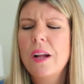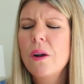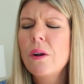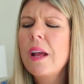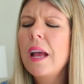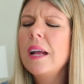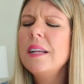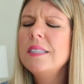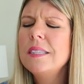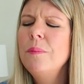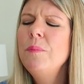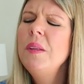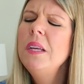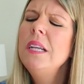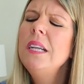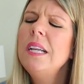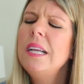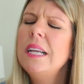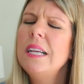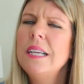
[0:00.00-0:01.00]
okay,
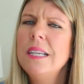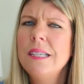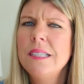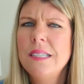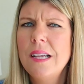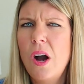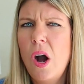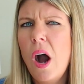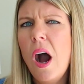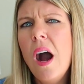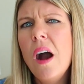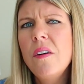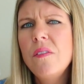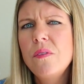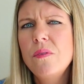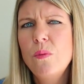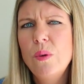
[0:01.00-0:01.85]
something is off,